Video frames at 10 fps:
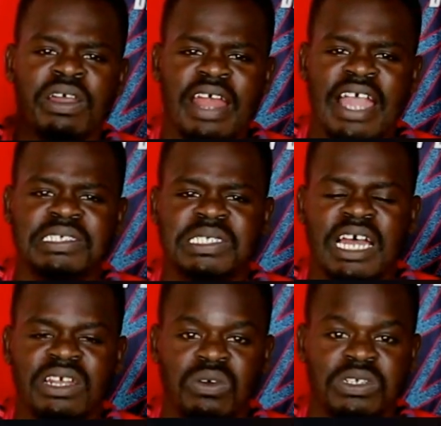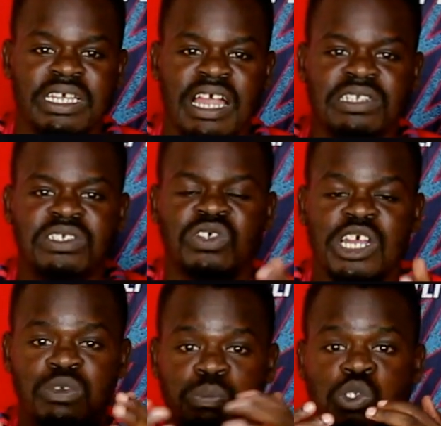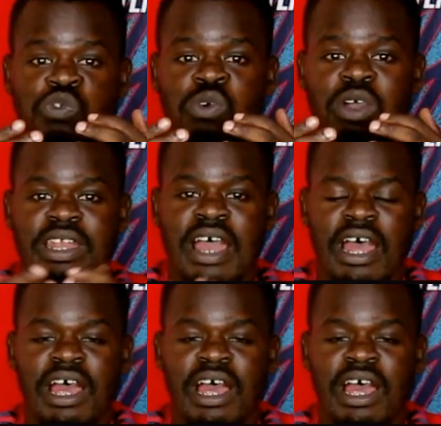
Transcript: Rice and Odegaard try to push forward.